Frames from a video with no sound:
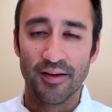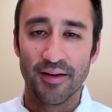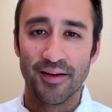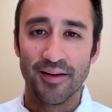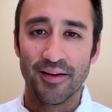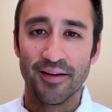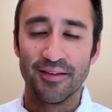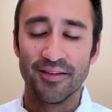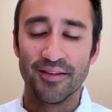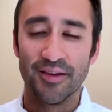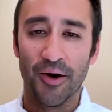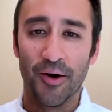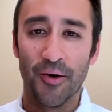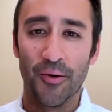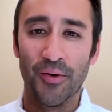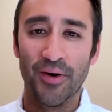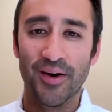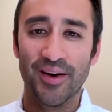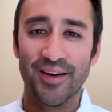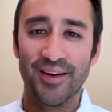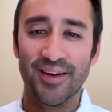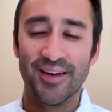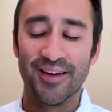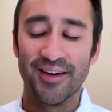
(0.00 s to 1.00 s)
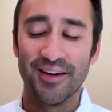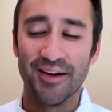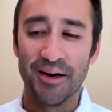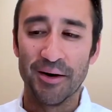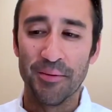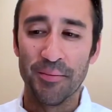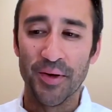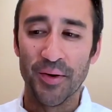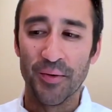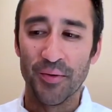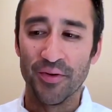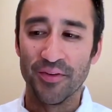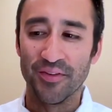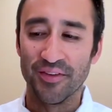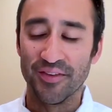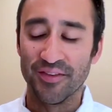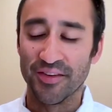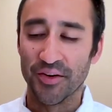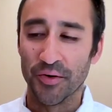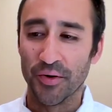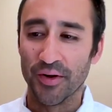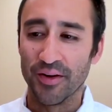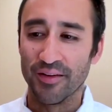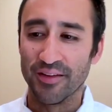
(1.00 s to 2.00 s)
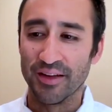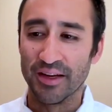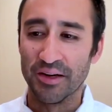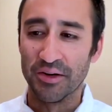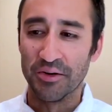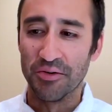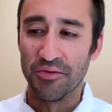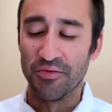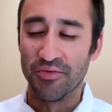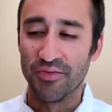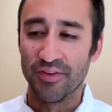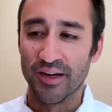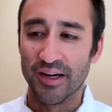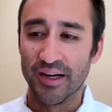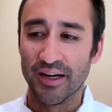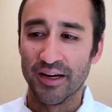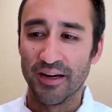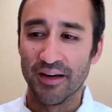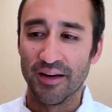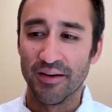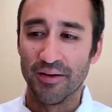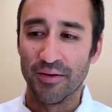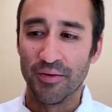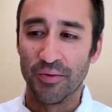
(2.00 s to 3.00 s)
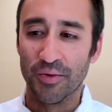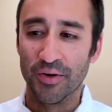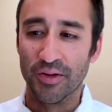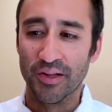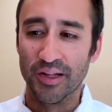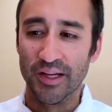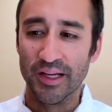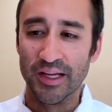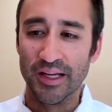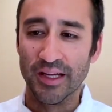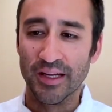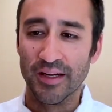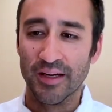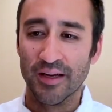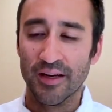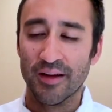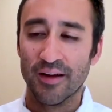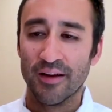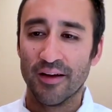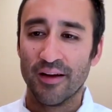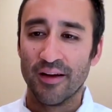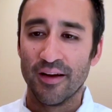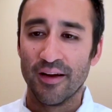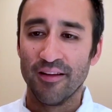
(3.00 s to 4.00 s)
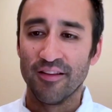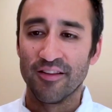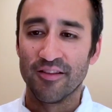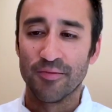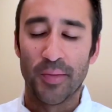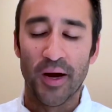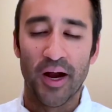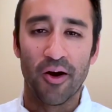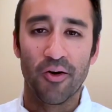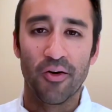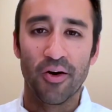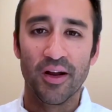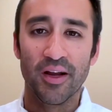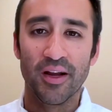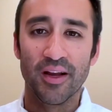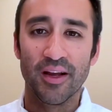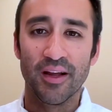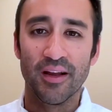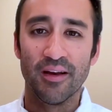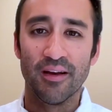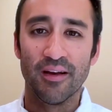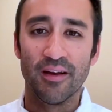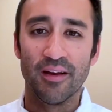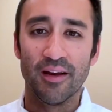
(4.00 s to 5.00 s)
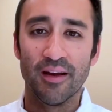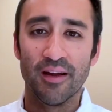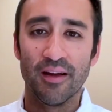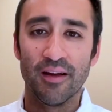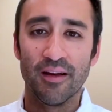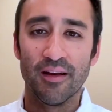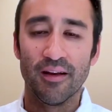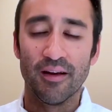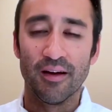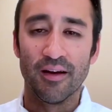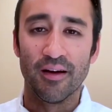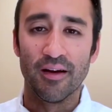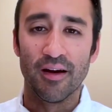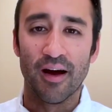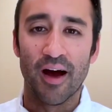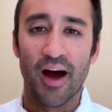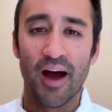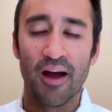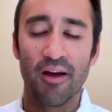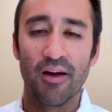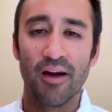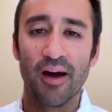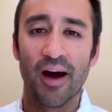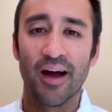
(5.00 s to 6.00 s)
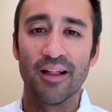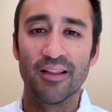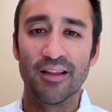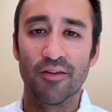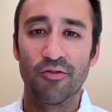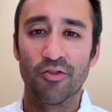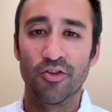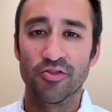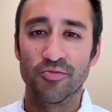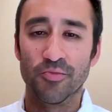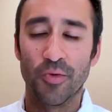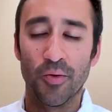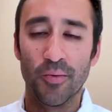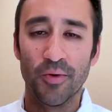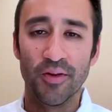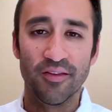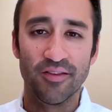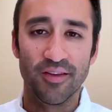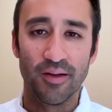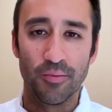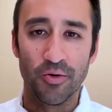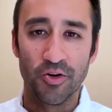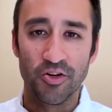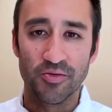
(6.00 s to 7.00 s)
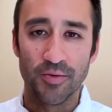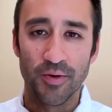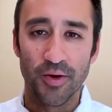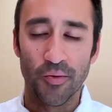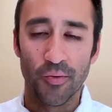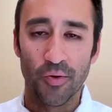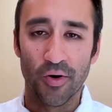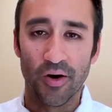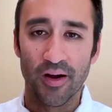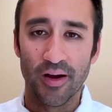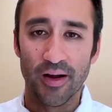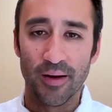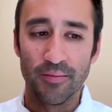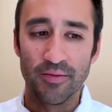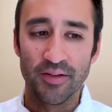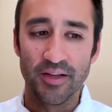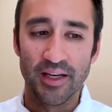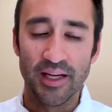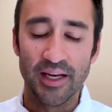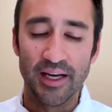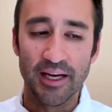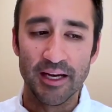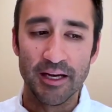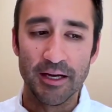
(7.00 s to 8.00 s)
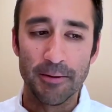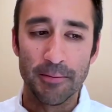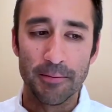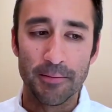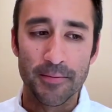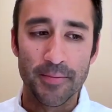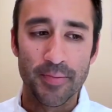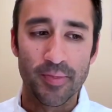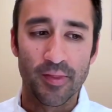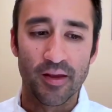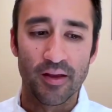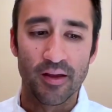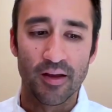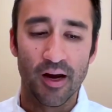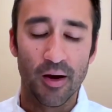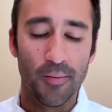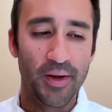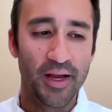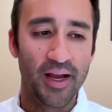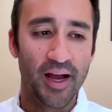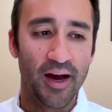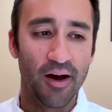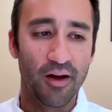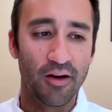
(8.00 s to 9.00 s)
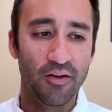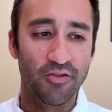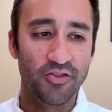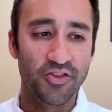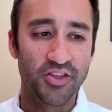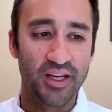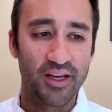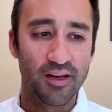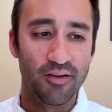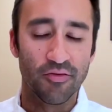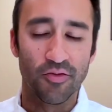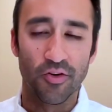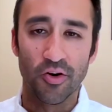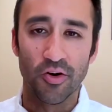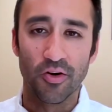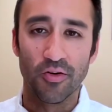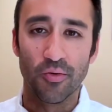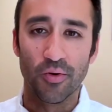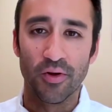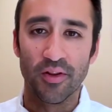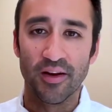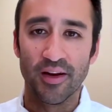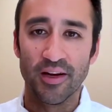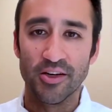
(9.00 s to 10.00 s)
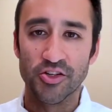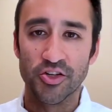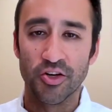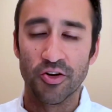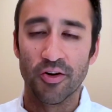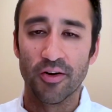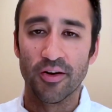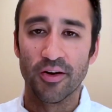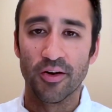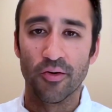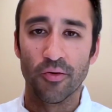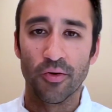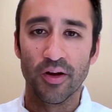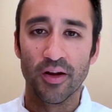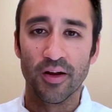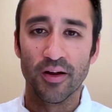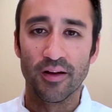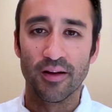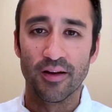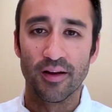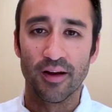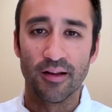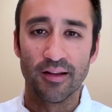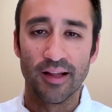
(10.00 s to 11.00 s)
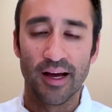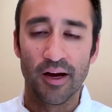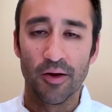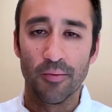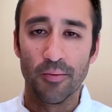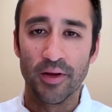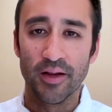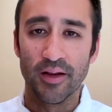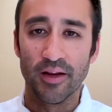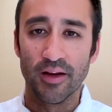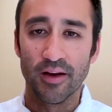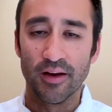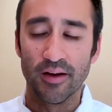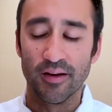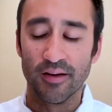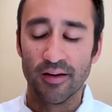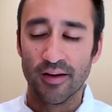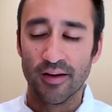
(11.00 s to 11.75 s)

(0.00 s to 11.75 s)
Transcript: So it was a series of really inspiring and high leverage moments that pushed me to where I am today. Coming out of Stanford with an engineering degree allowed me to